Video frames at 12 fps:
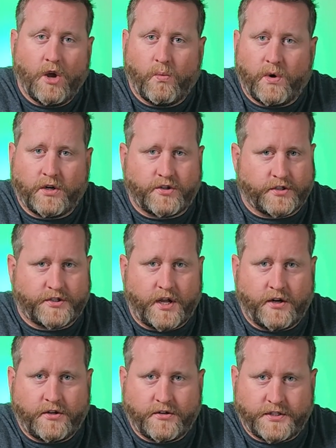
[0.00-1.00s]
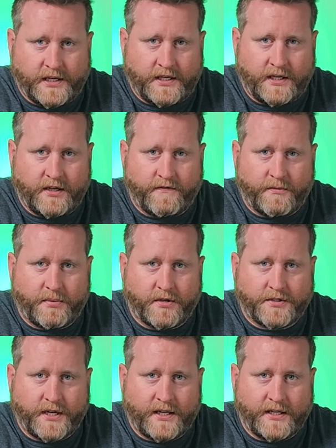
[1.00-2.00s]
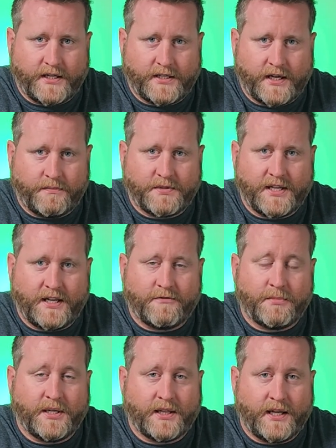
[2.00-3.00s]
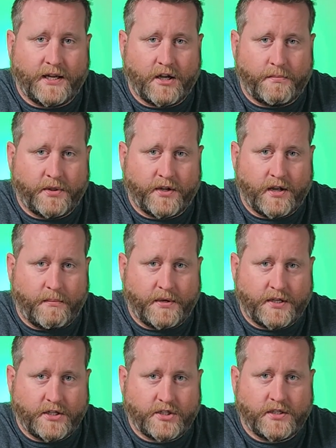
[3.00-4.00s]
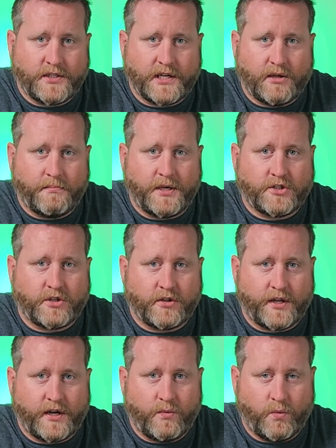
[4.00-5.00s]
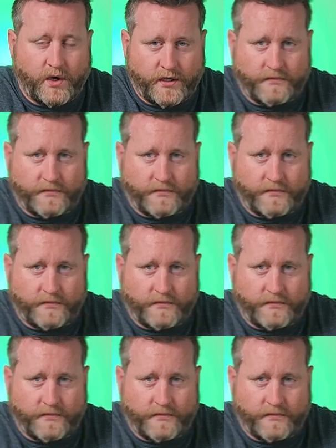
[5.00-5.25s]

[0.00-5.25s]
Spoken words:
where just understanding of the personality types gave me a leg up on the competition to help make sure that I won.